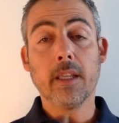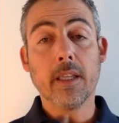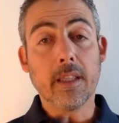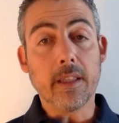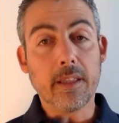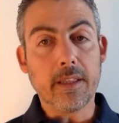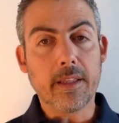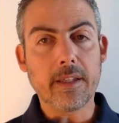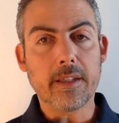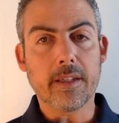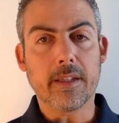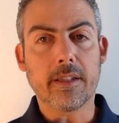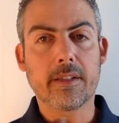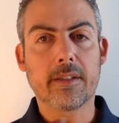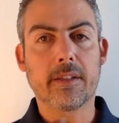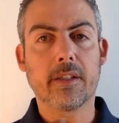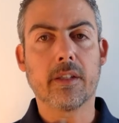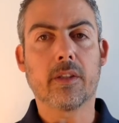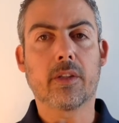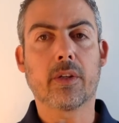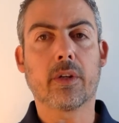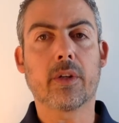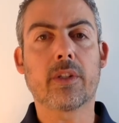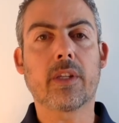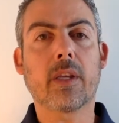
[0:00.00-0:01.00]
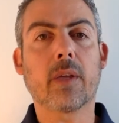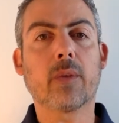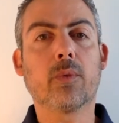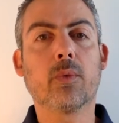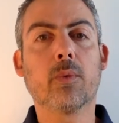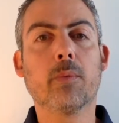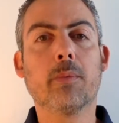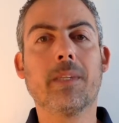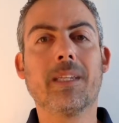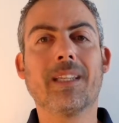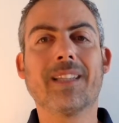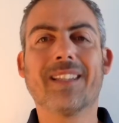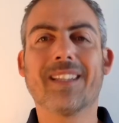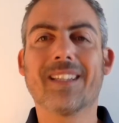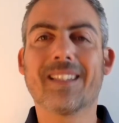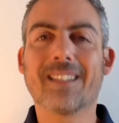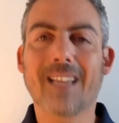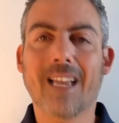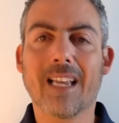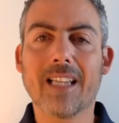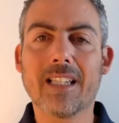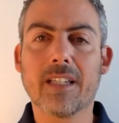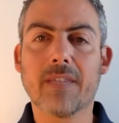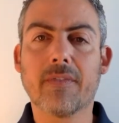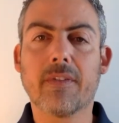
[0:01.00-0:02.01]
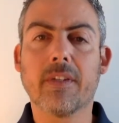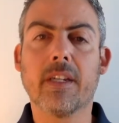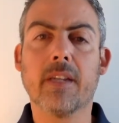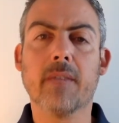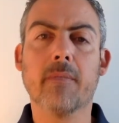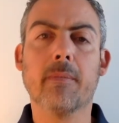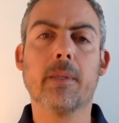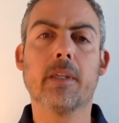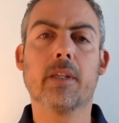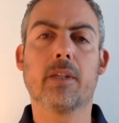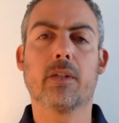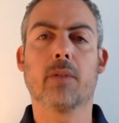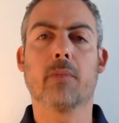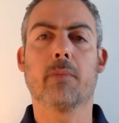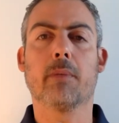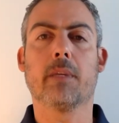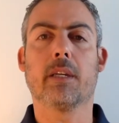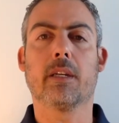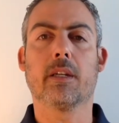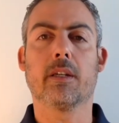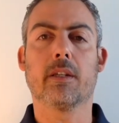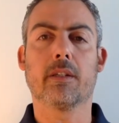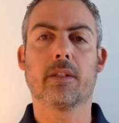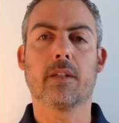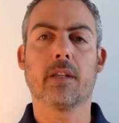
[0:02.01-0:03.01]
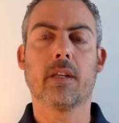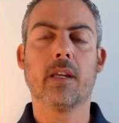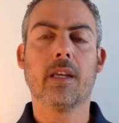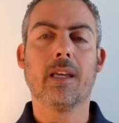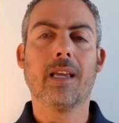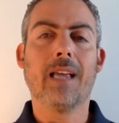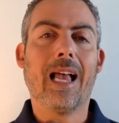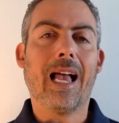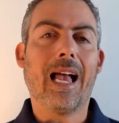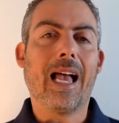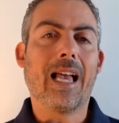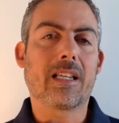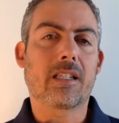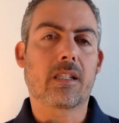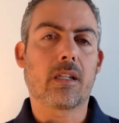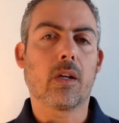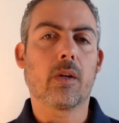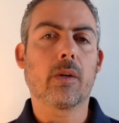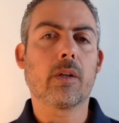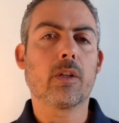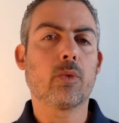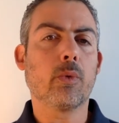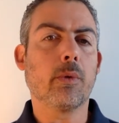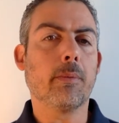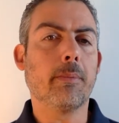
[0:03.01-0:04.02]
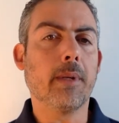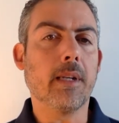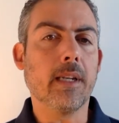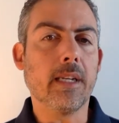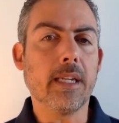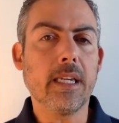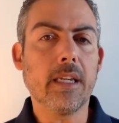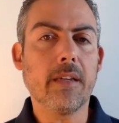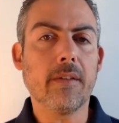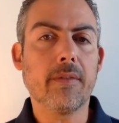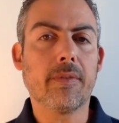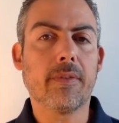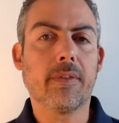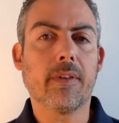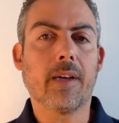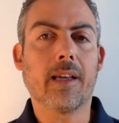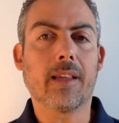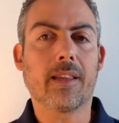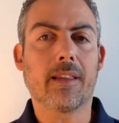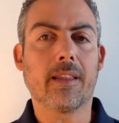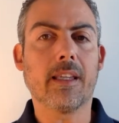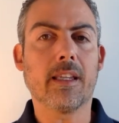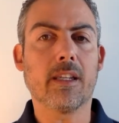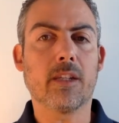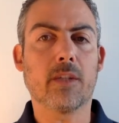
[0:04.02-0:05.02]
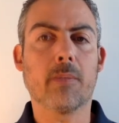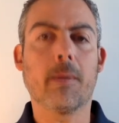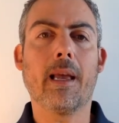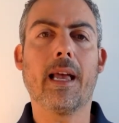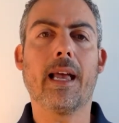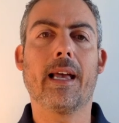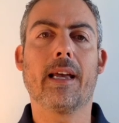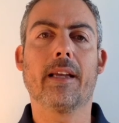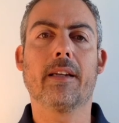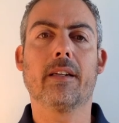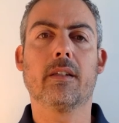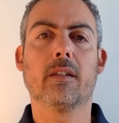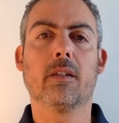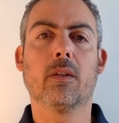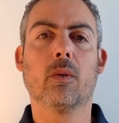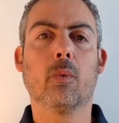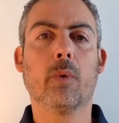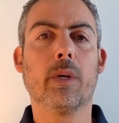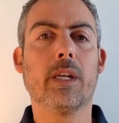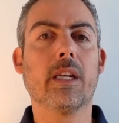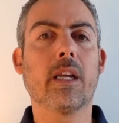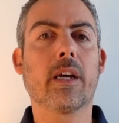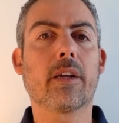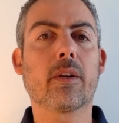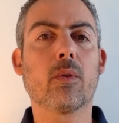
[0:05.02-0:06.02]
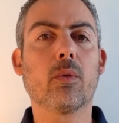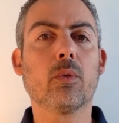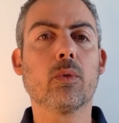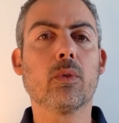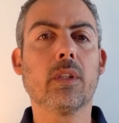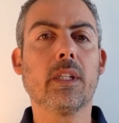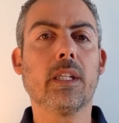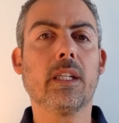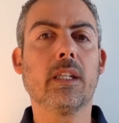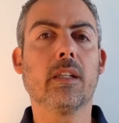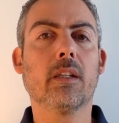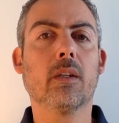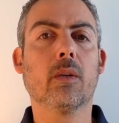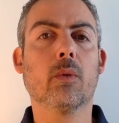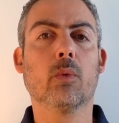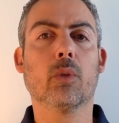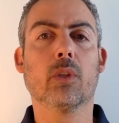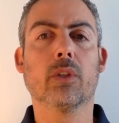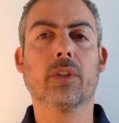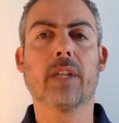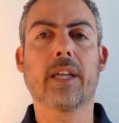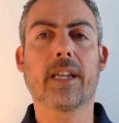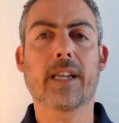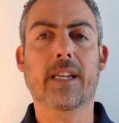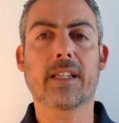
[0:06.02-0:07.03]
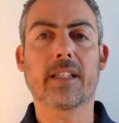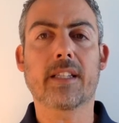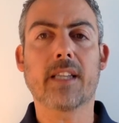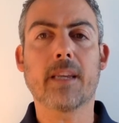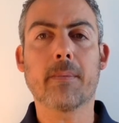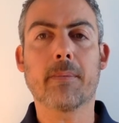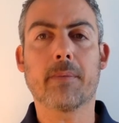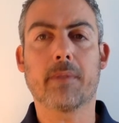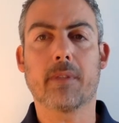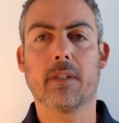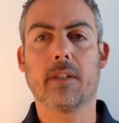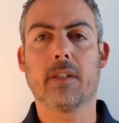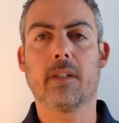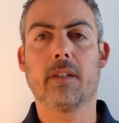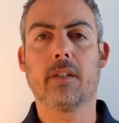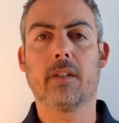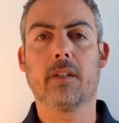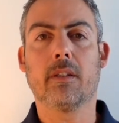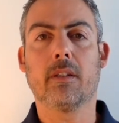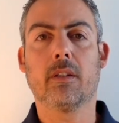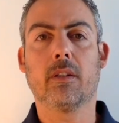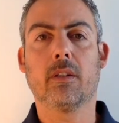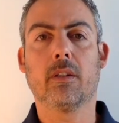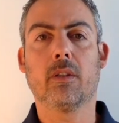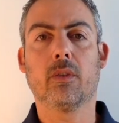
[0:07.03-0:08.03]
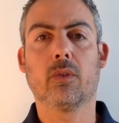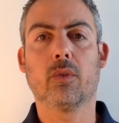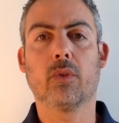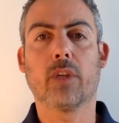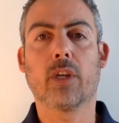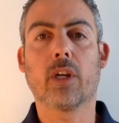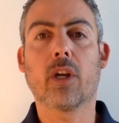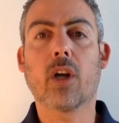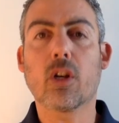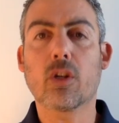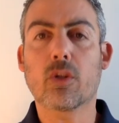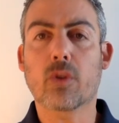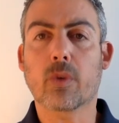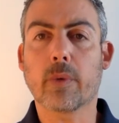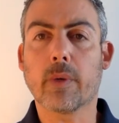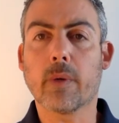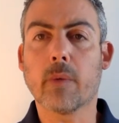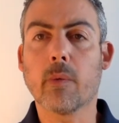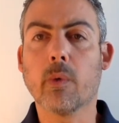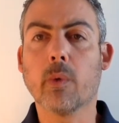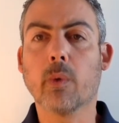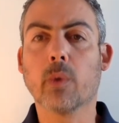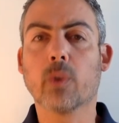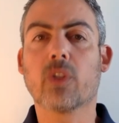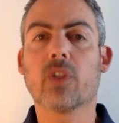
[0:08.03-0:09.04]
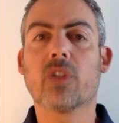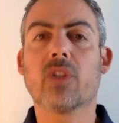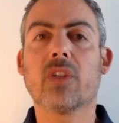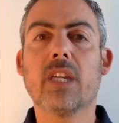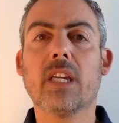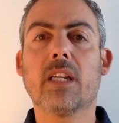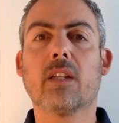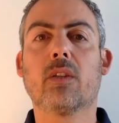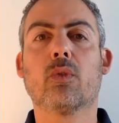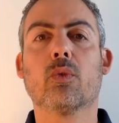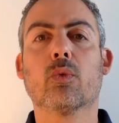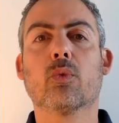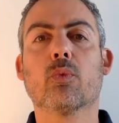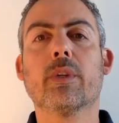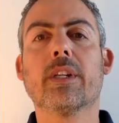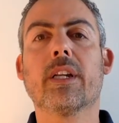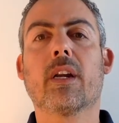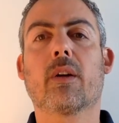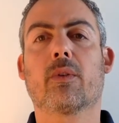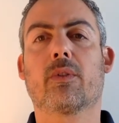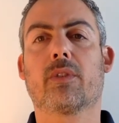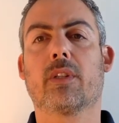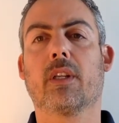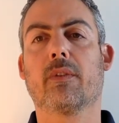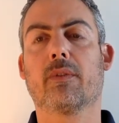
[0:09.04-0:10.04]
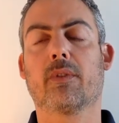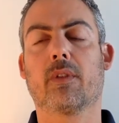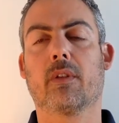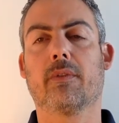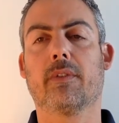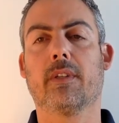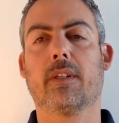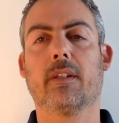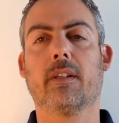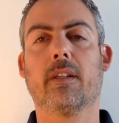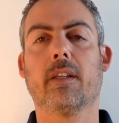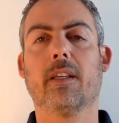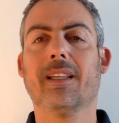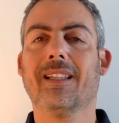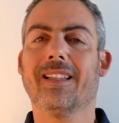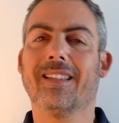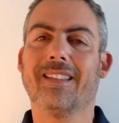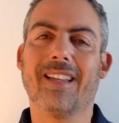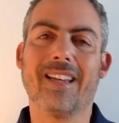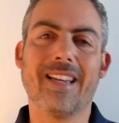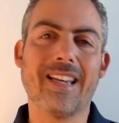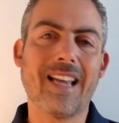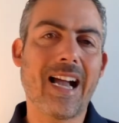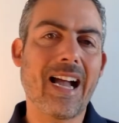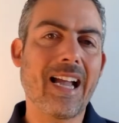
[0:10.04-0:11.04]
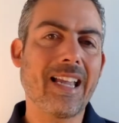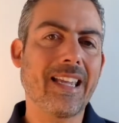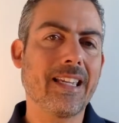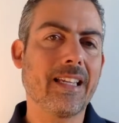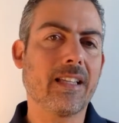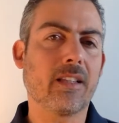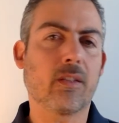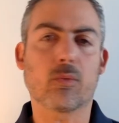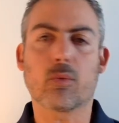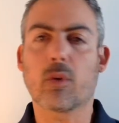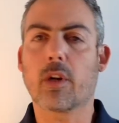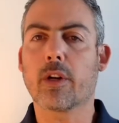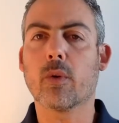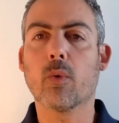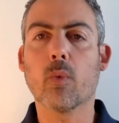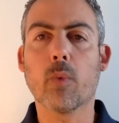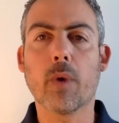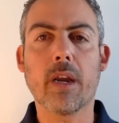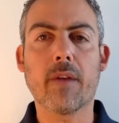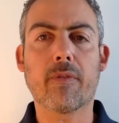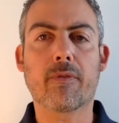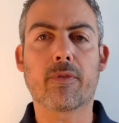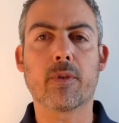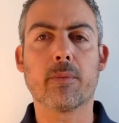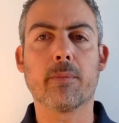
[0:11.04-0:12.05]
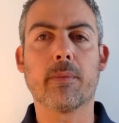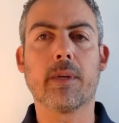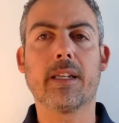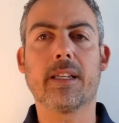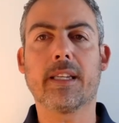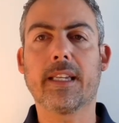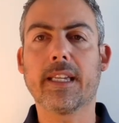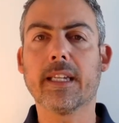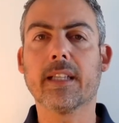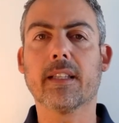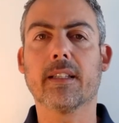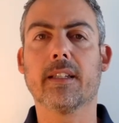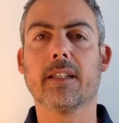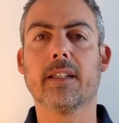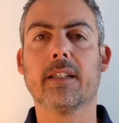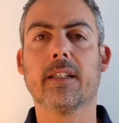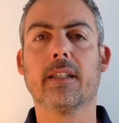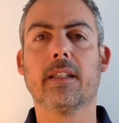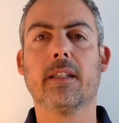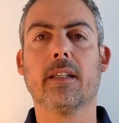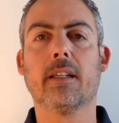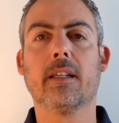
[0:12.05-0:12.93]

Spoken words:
This turns out to be a decisive inhibition because as long as we believe a thing is bad, we not only will not accept it, to the contrary, we will seek to rid ourselves of it, deny it, run away from it, kill it.